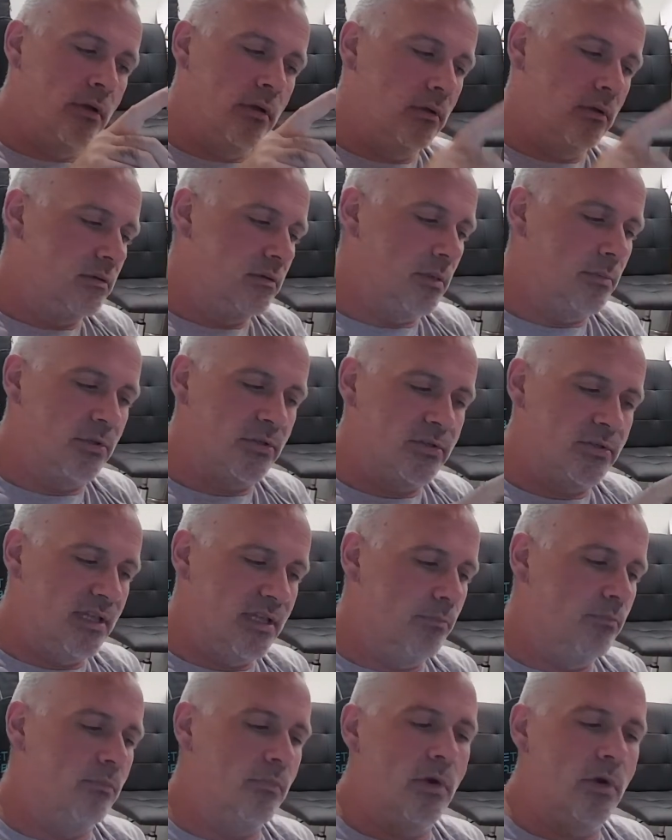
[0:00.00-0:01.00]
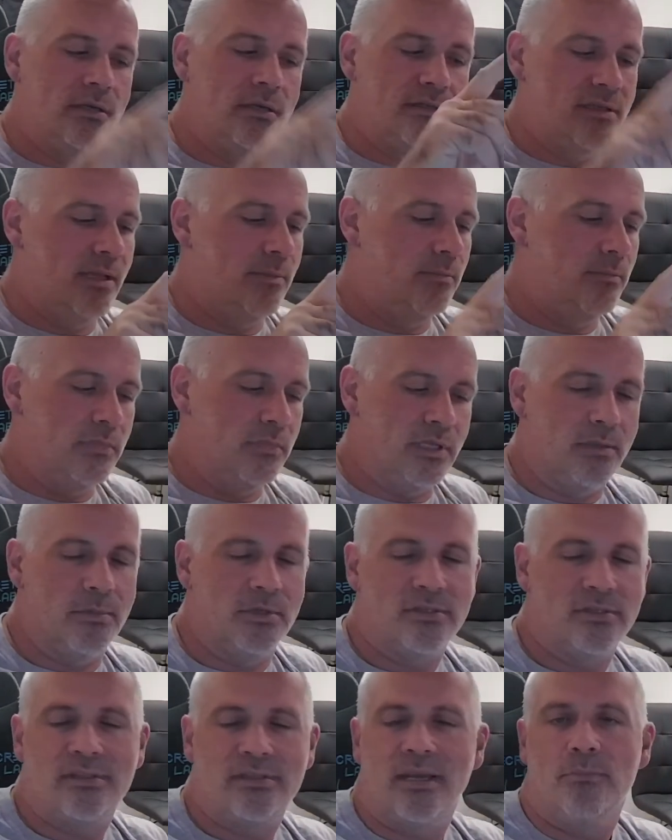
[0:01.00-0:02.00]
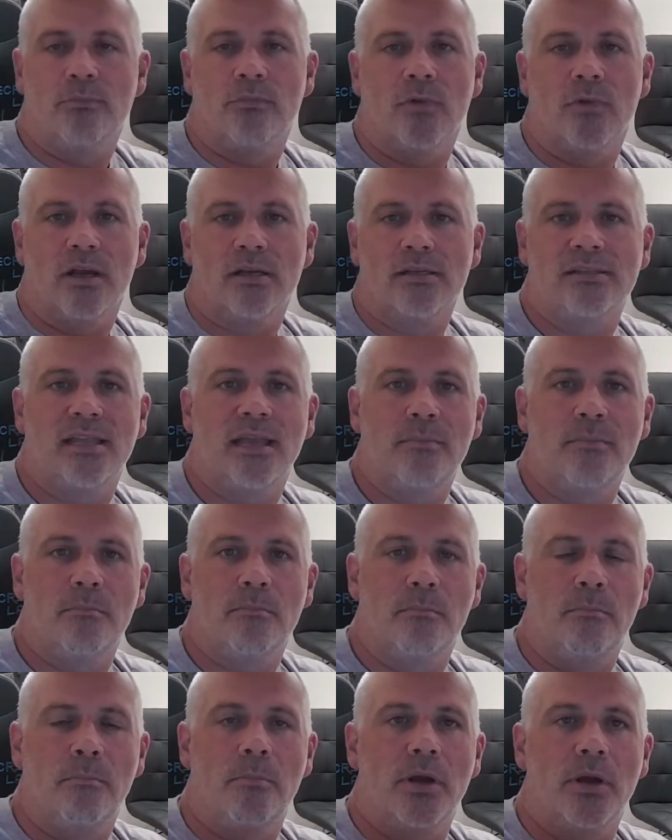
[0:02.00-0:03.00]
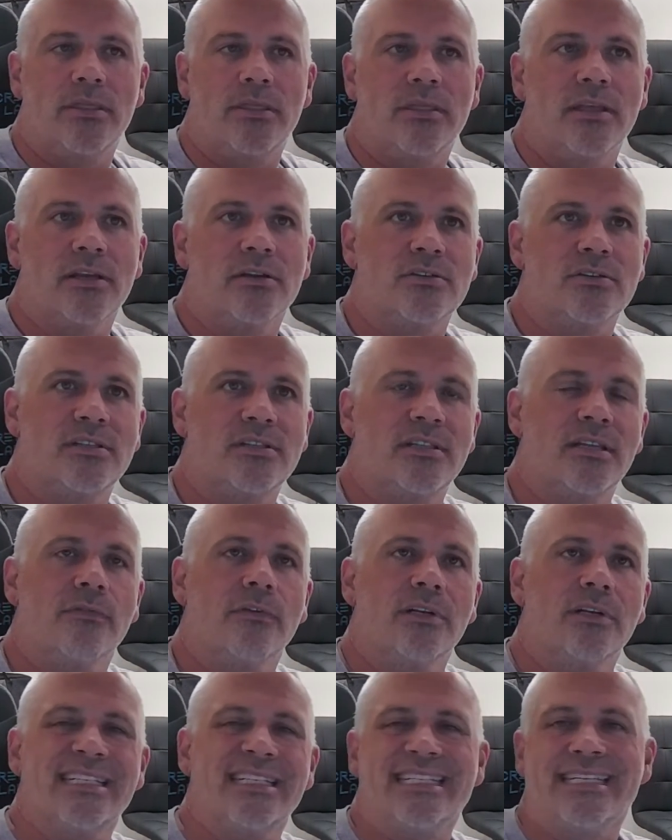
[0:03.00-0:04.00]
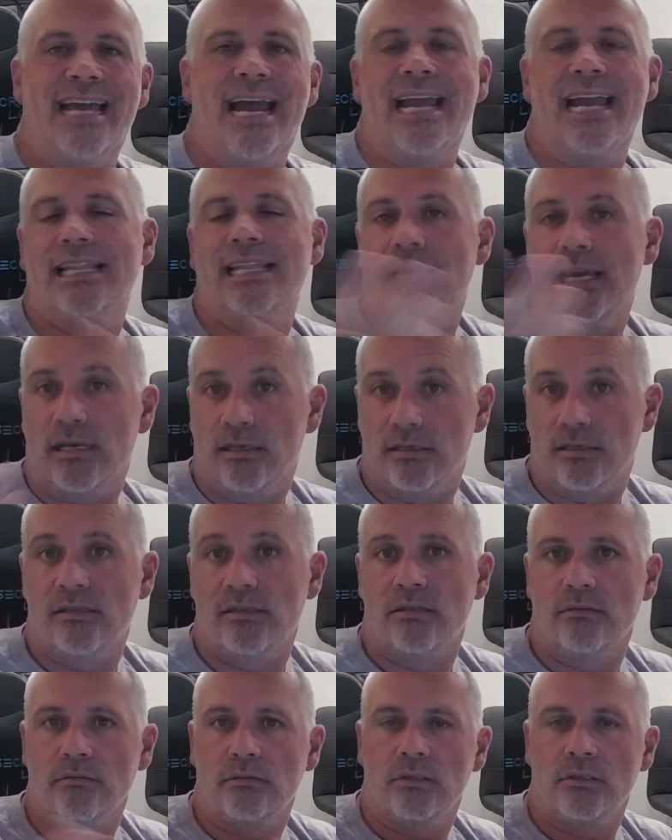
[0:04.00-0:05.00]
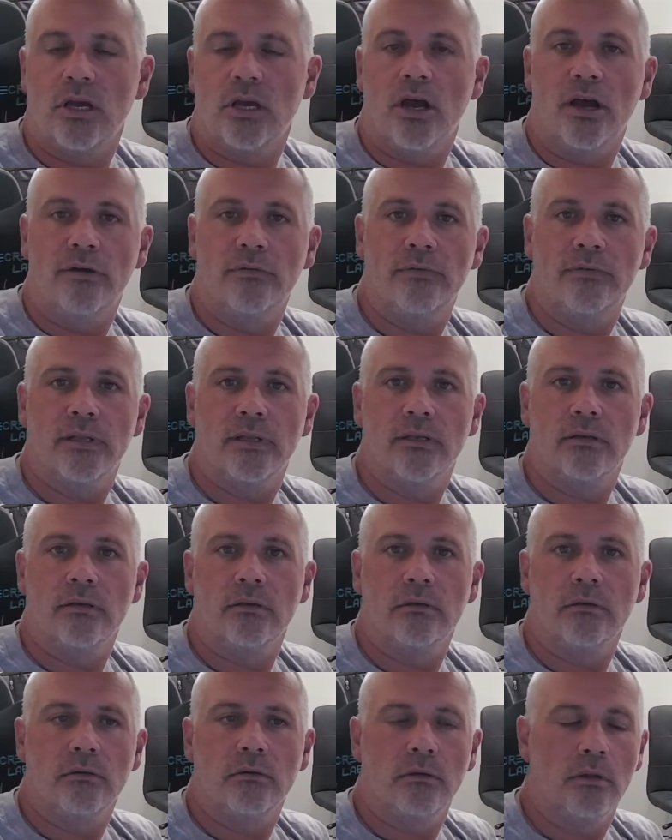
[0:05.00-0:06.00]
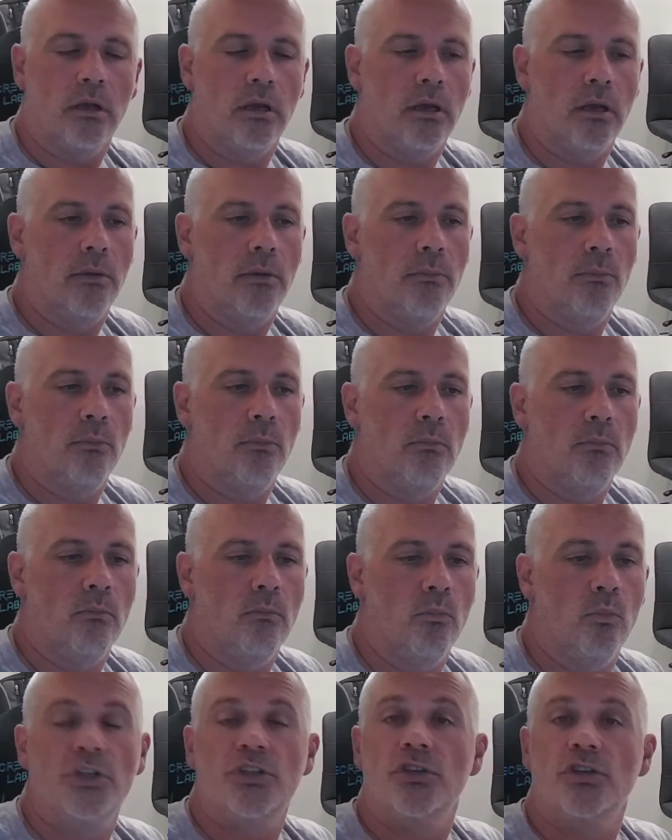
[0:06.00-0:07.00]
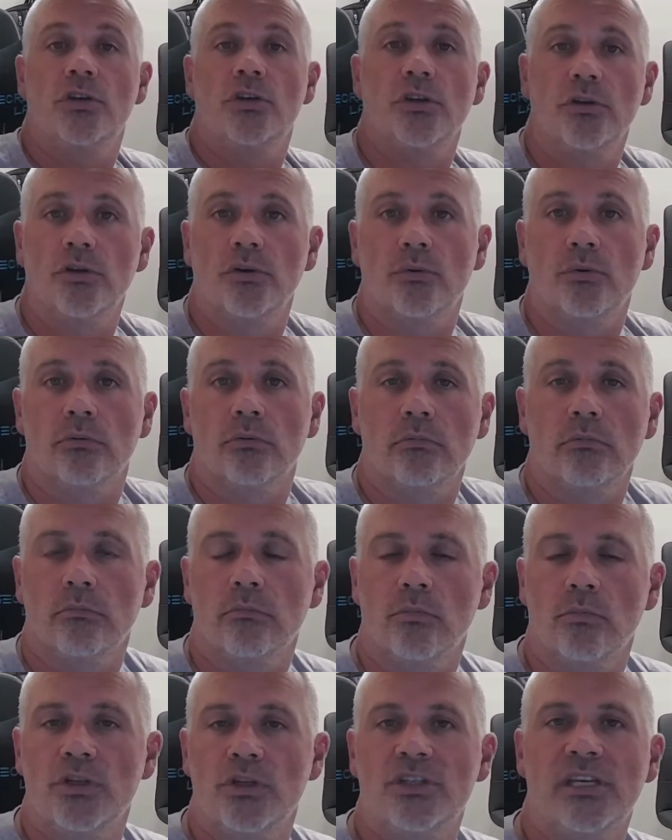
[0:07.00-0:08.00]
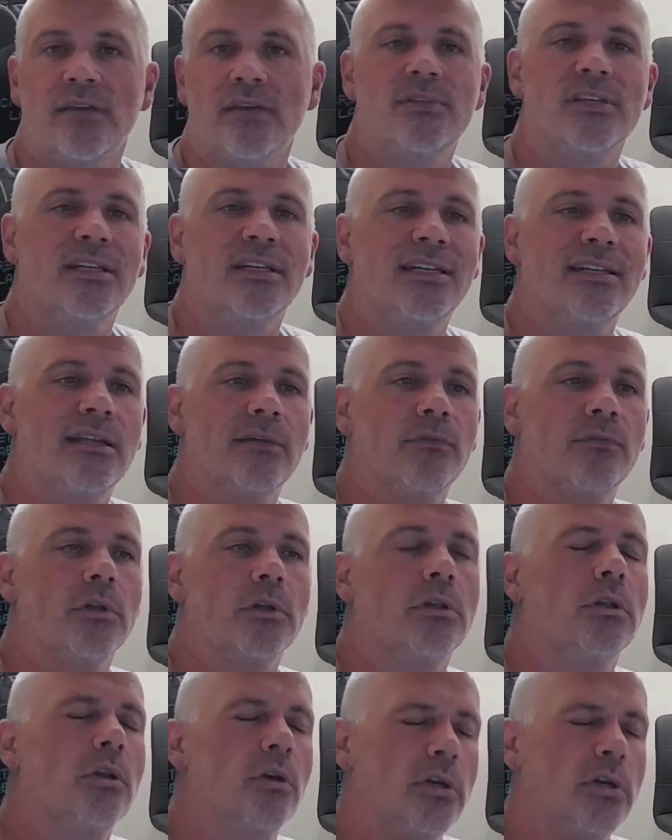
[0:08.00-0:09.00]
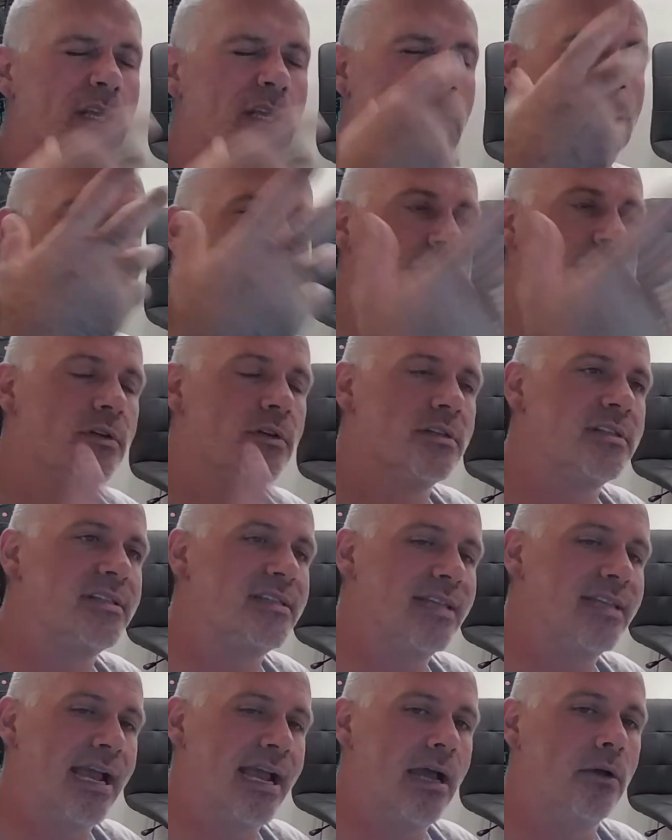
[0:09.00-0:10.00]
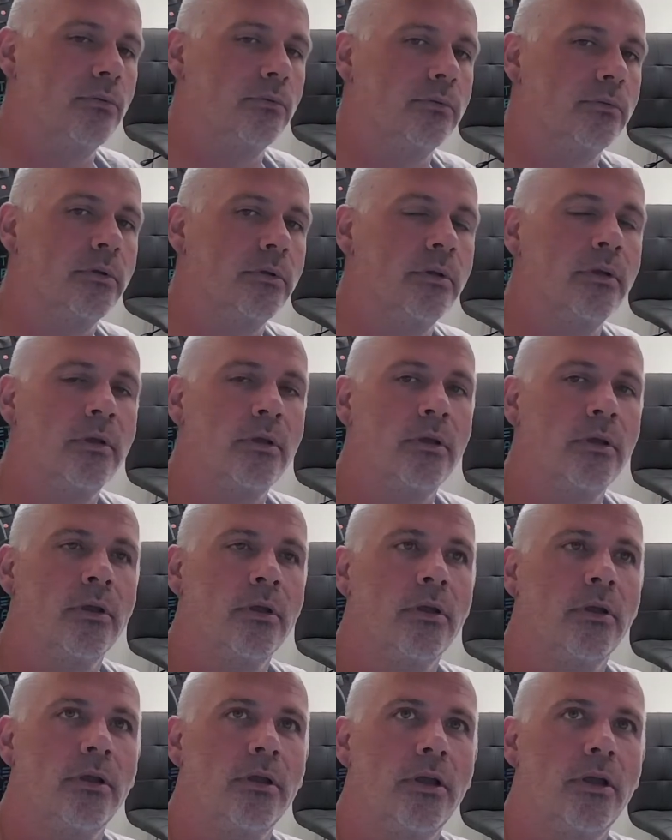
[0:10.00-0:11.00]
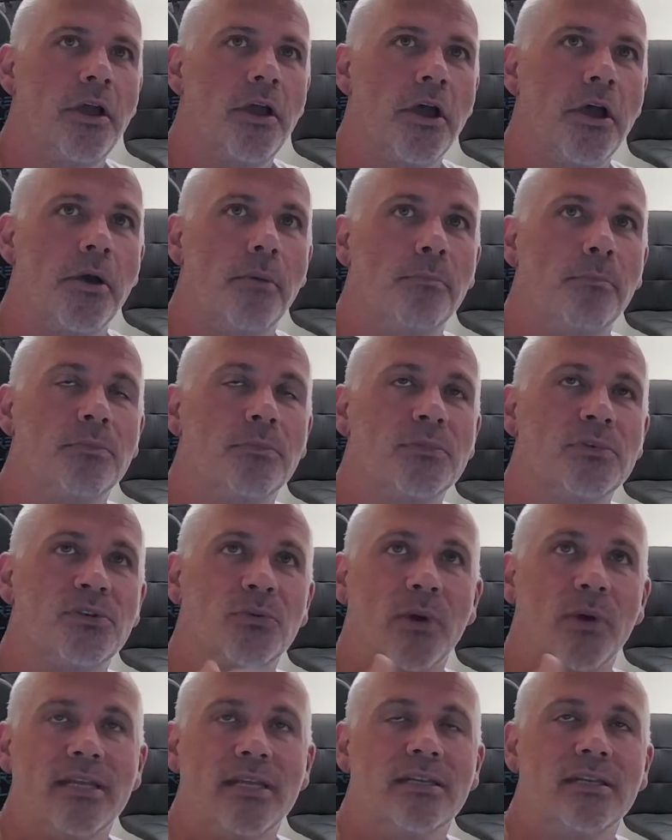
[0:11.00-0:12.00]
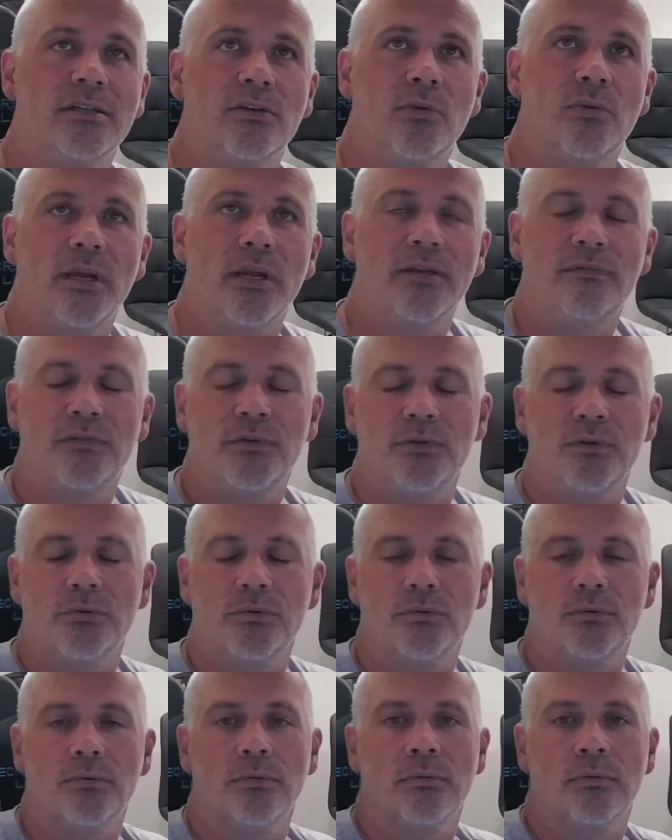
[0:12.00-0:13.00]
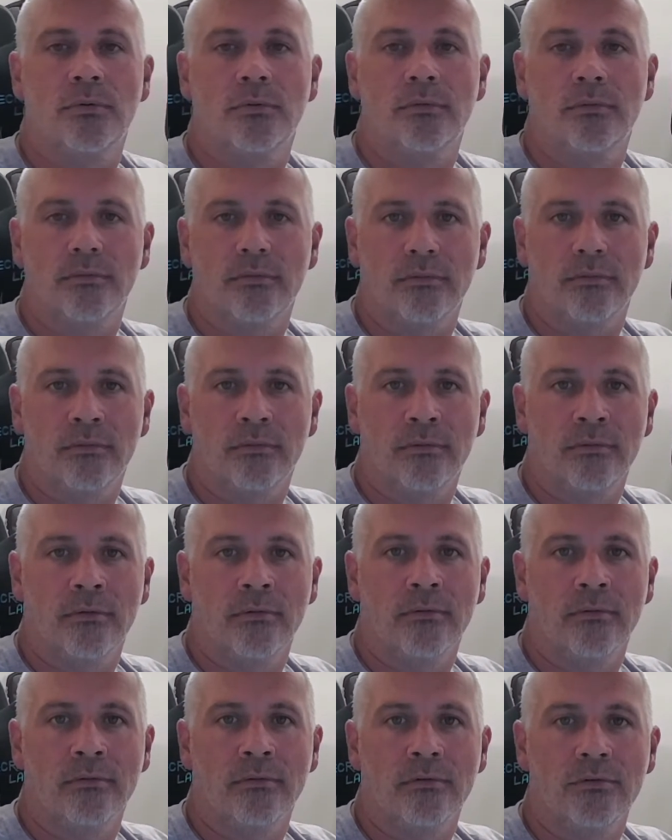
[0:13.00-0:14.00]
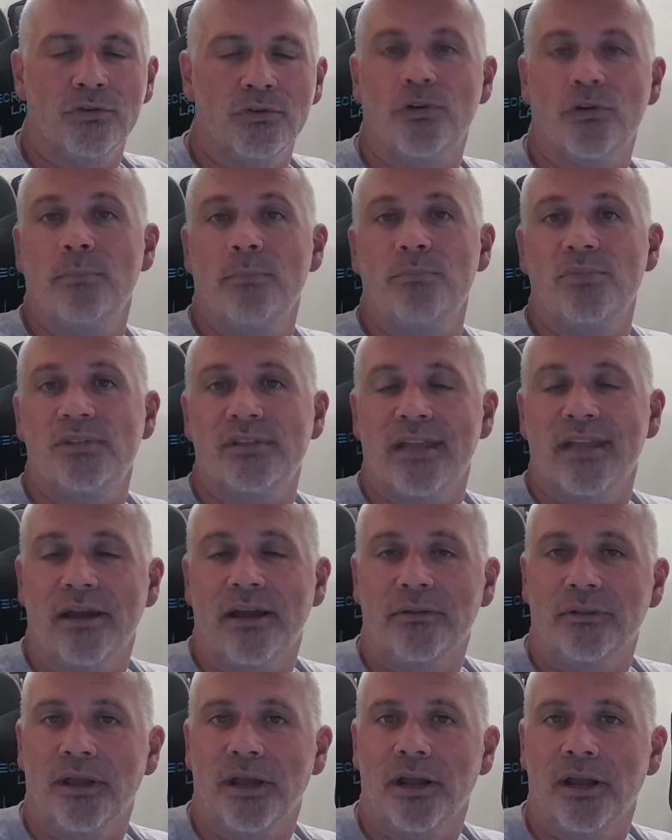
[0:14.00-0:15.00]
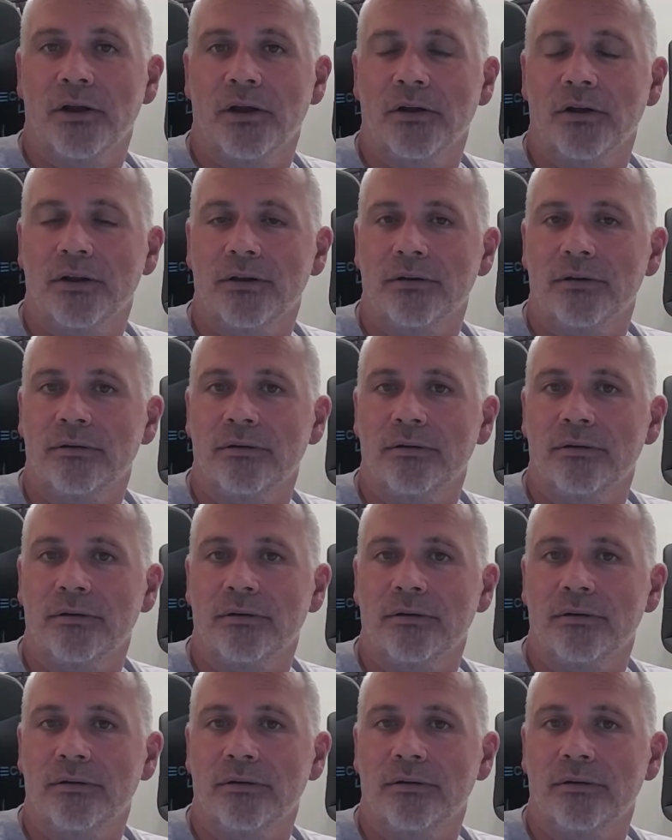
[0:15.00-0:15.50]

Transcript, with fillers: double step, rock step, double step, rock step, but there's different dialects of it, um, which you can do, which gives it a different look and a different sound. Um, so I did quite a few trips down there and